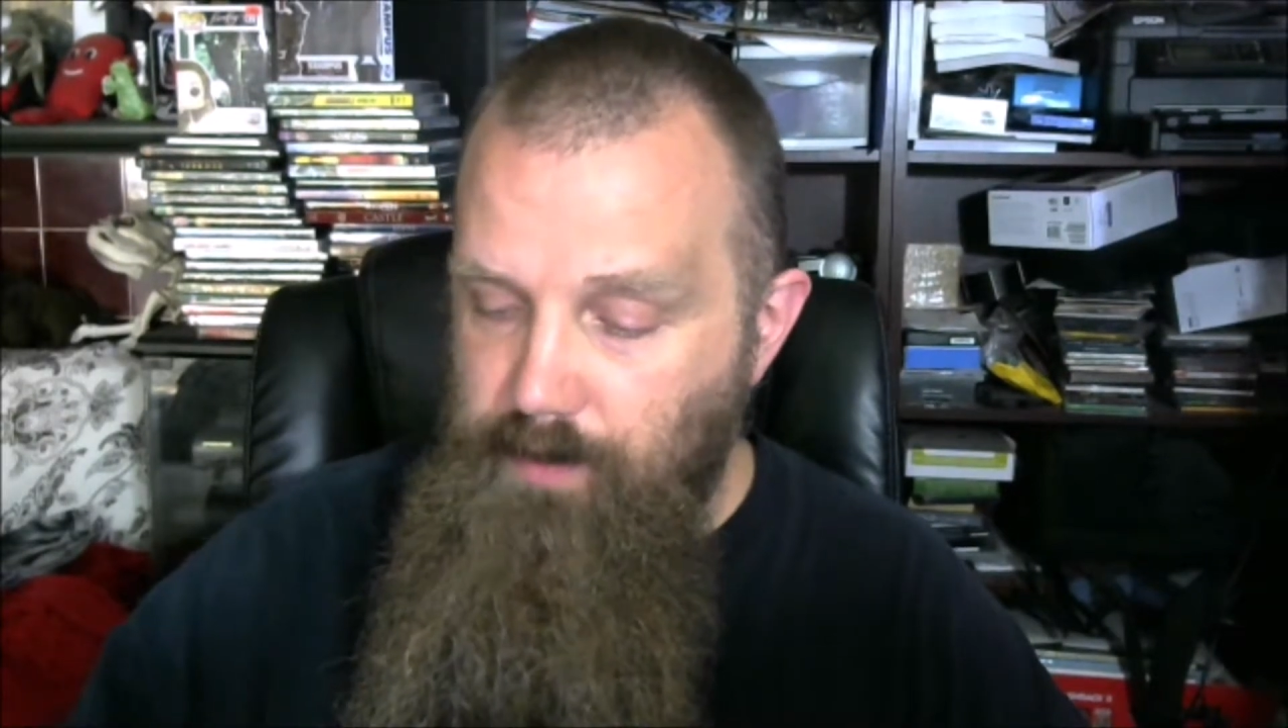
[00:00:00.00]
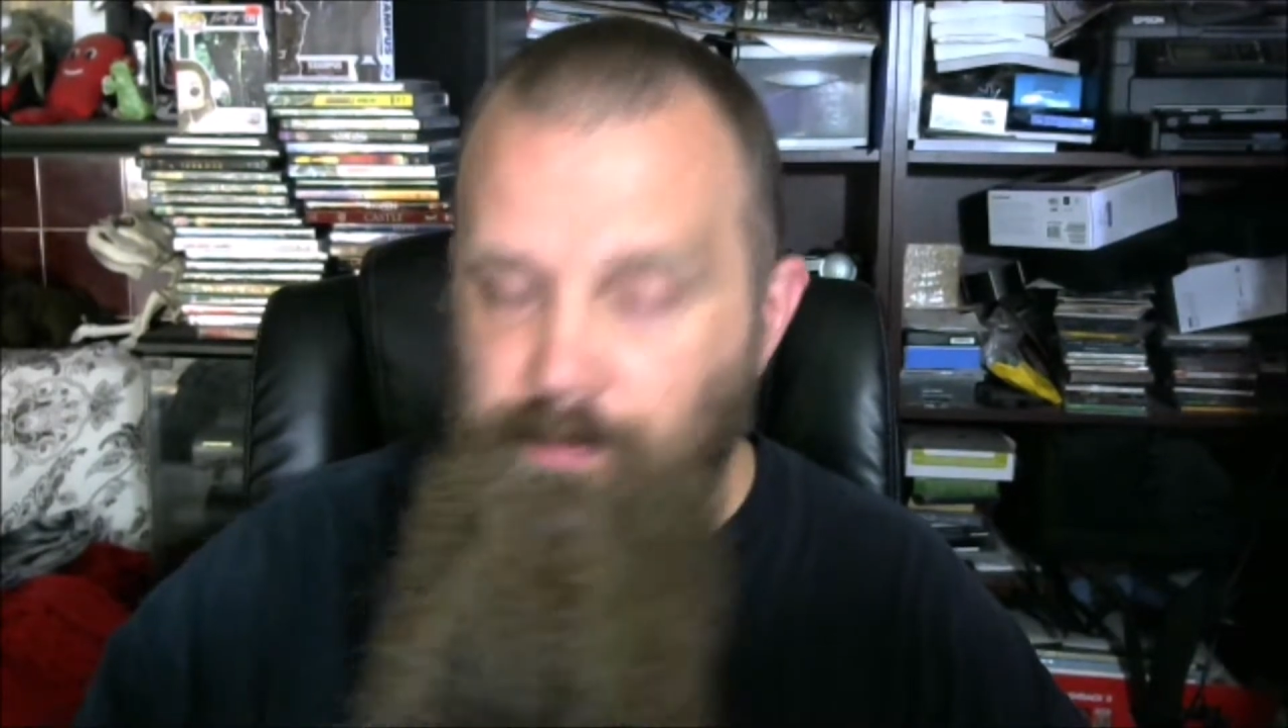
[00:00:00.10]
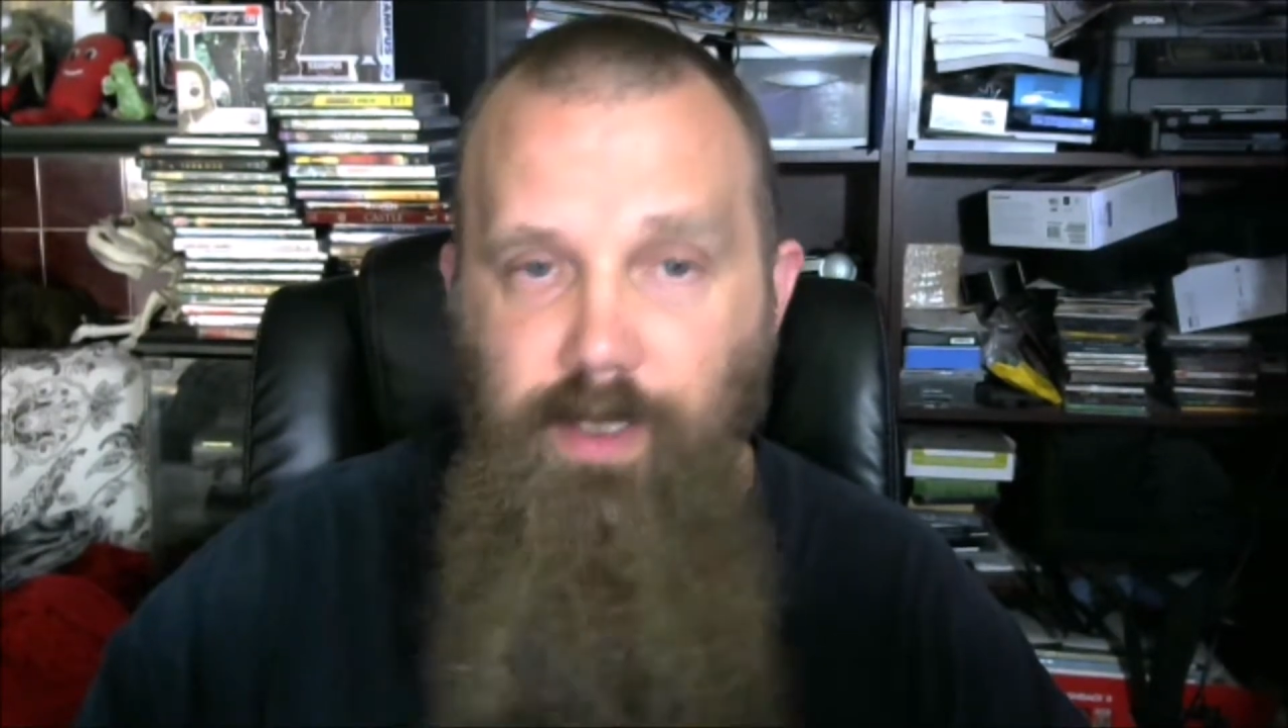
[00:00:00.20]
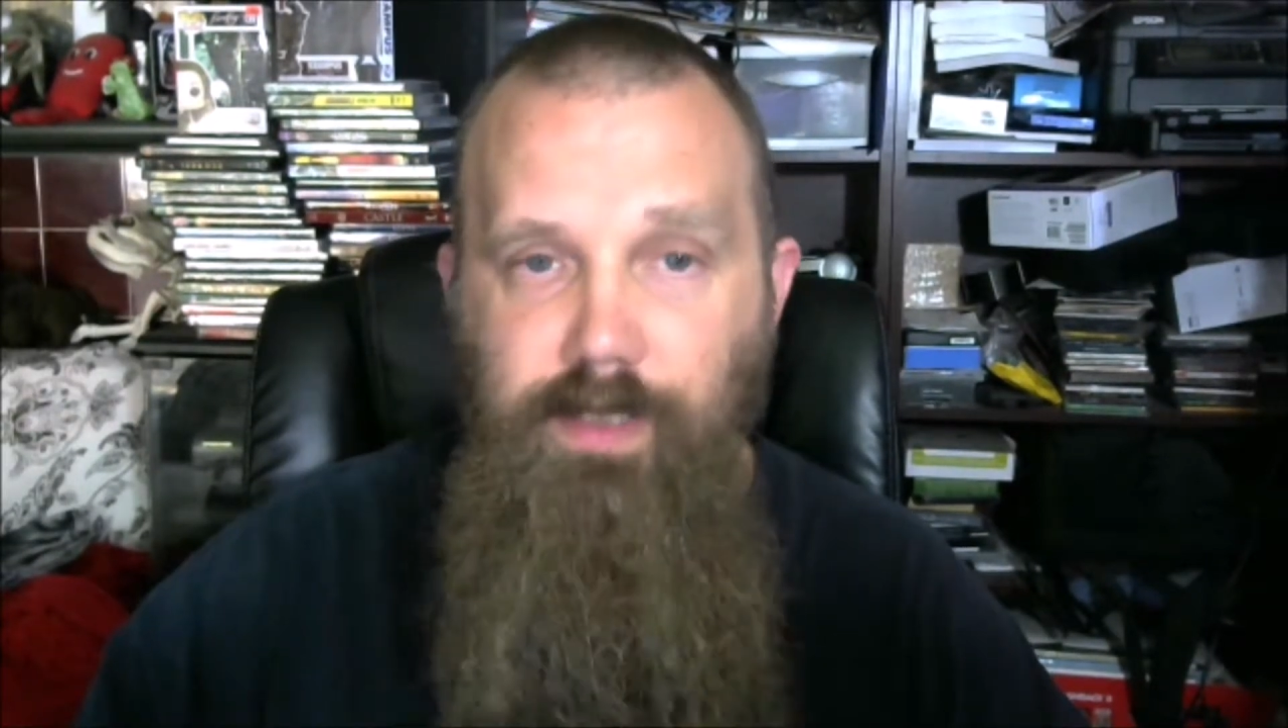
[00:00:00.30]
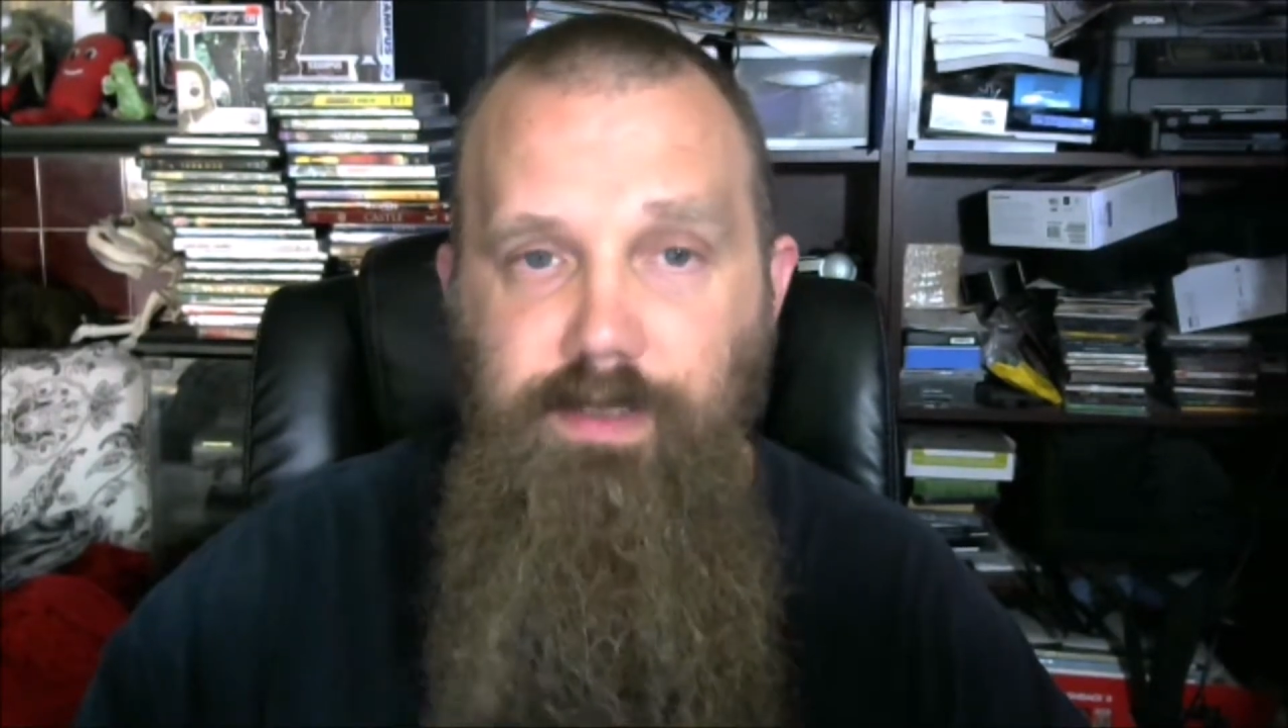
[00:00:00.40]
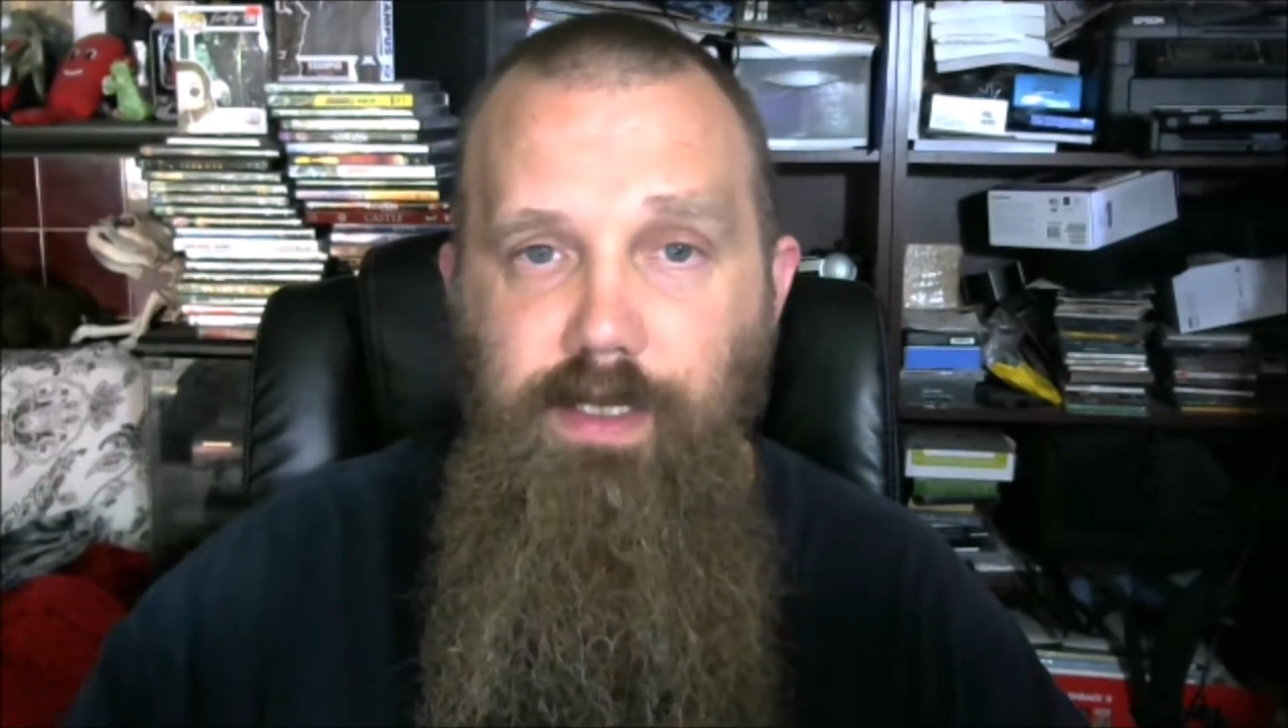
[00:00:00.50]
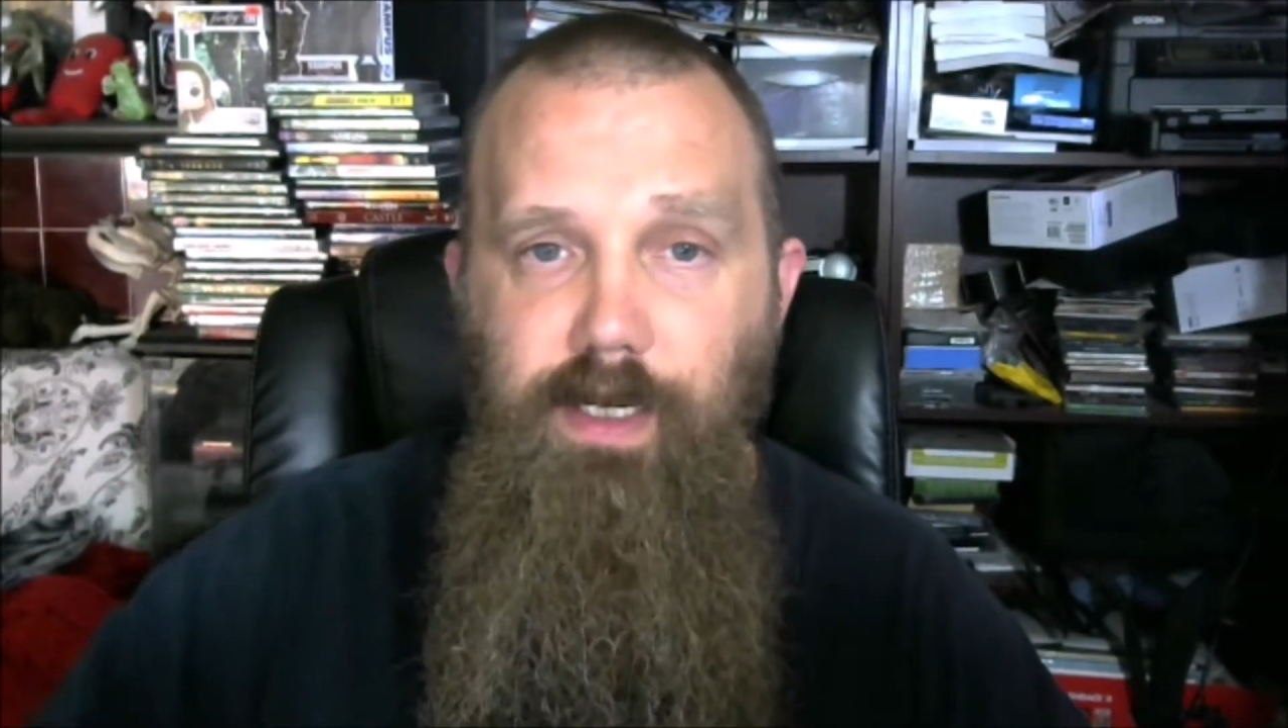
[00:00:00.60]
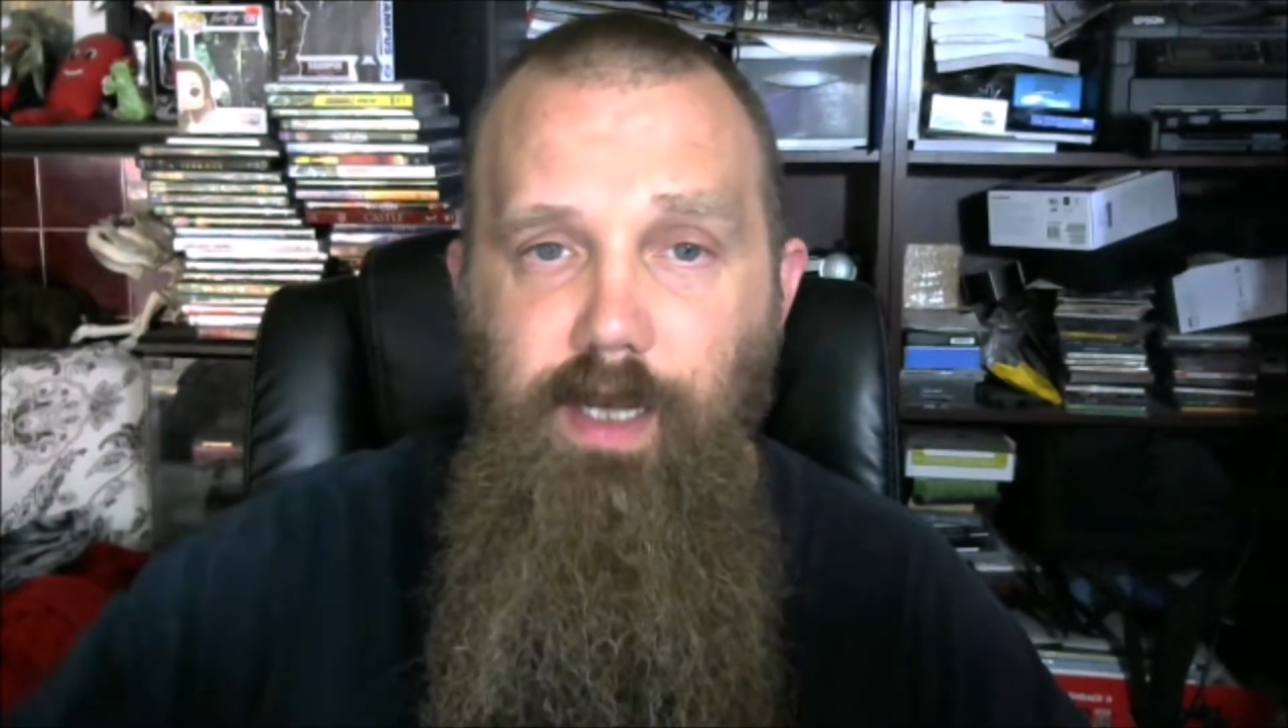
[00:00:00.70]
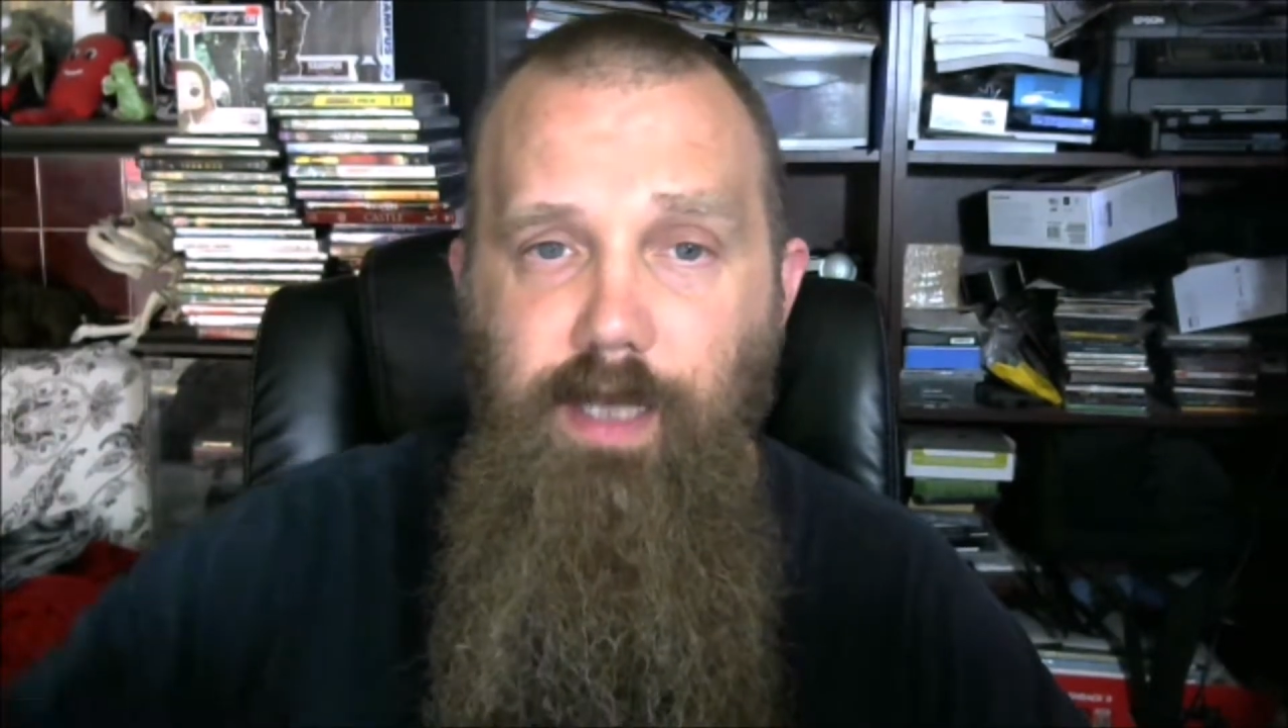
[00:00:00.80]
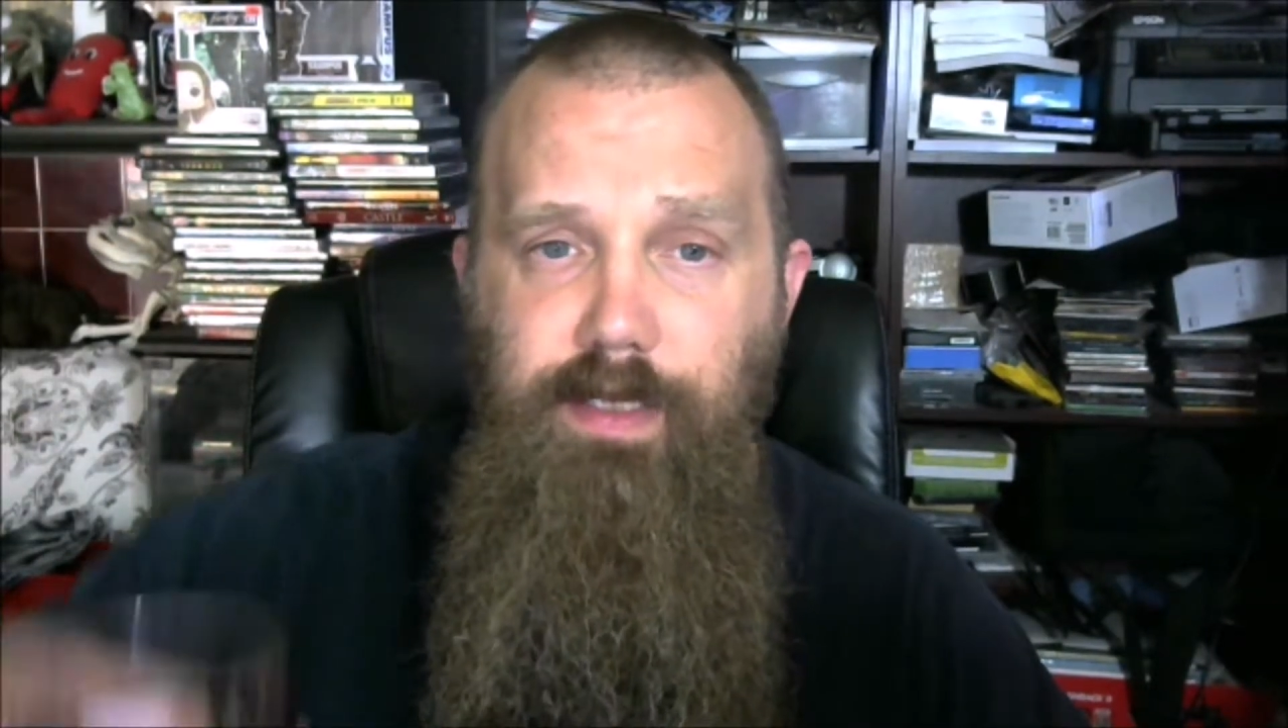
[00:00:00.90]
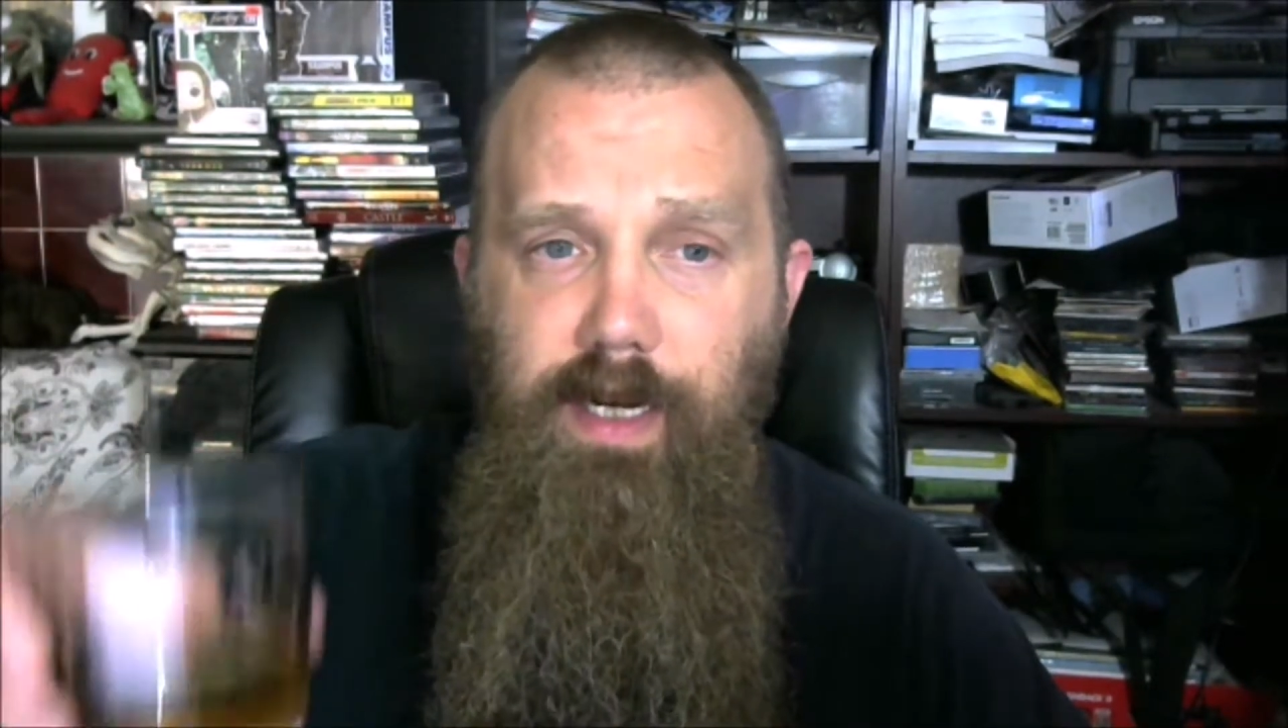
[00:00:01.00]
But I did